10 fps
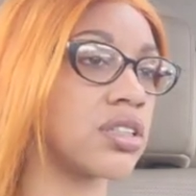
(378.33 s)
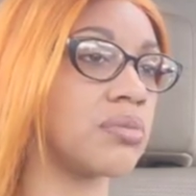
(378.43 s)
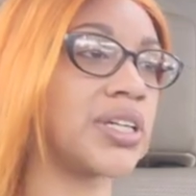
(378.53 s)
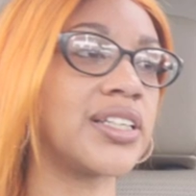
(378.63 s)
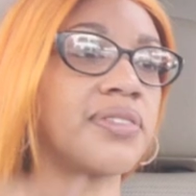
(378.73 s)

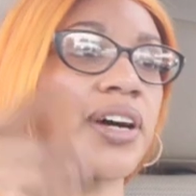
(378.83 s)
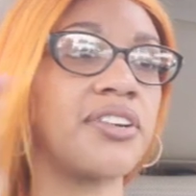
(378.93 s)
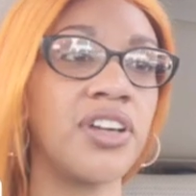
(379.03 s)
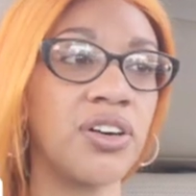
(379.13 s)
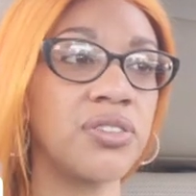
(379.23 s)
Because if I
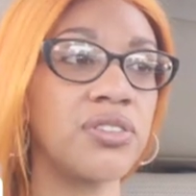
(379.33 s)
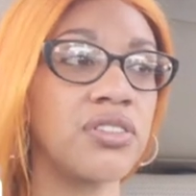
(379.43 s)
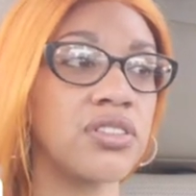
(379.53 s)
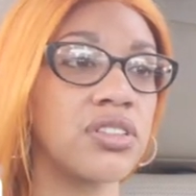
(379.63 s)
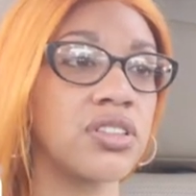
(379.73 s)
don't,
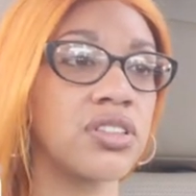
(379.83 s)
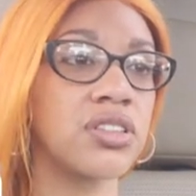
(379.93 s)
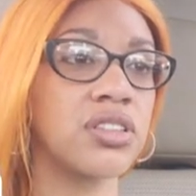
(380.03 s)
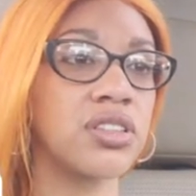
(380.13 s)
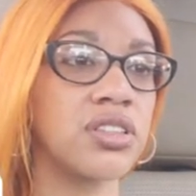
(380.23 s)

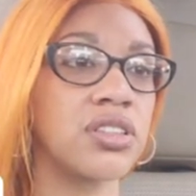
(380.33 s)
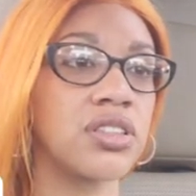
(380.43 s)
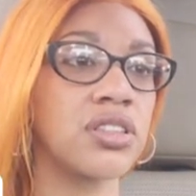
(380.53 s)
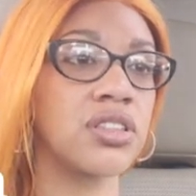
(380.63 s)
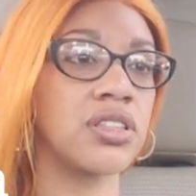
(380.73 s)

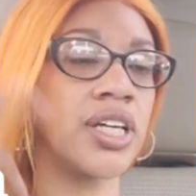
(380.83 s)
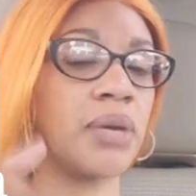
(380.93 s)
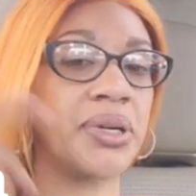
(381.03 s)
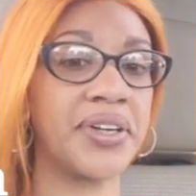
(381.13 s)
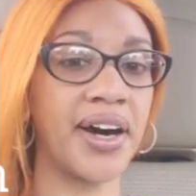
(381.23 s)
then I'm
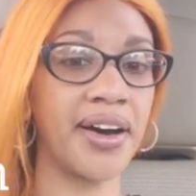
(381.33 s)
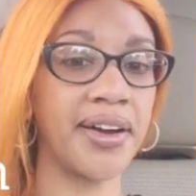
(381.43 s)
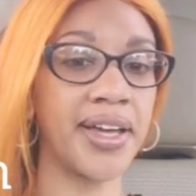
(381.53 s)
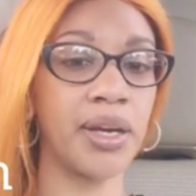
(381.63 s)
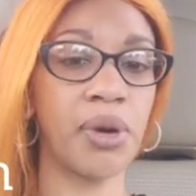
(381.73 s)
going to die
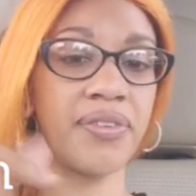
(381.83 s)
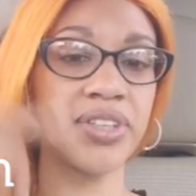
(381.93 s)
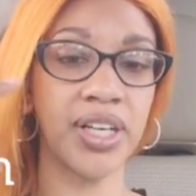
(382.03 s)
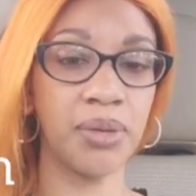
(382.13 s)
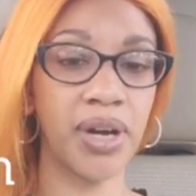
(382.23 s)
and I'm going to have to
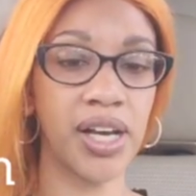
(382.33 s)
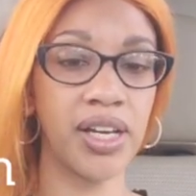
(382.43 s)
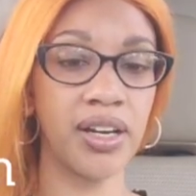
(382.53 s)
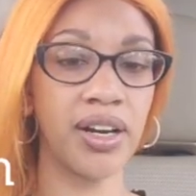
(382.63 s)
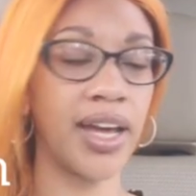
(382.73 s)
come back
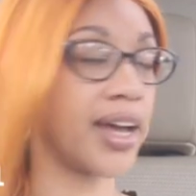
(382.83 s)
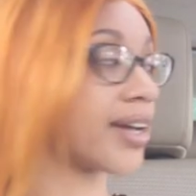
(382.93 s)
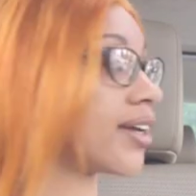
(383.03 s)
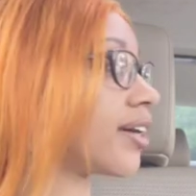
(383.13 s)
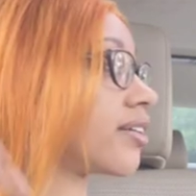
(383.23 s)
here. And I
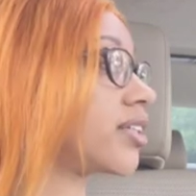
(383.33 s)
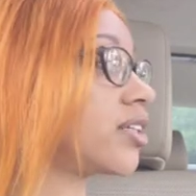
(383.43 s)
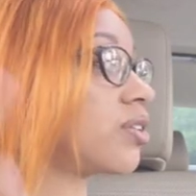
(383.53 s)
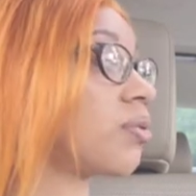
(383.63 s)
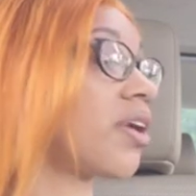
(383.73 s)
can guarantee
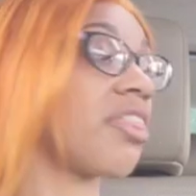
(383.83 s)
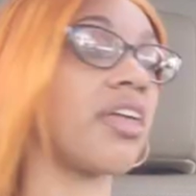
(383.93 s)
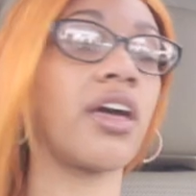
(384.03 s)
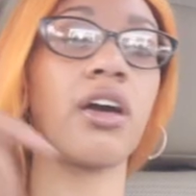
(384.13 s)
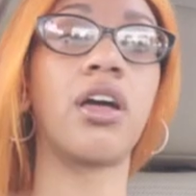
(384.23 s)
you one
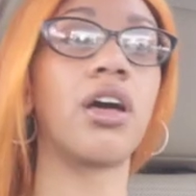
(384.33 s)
thing.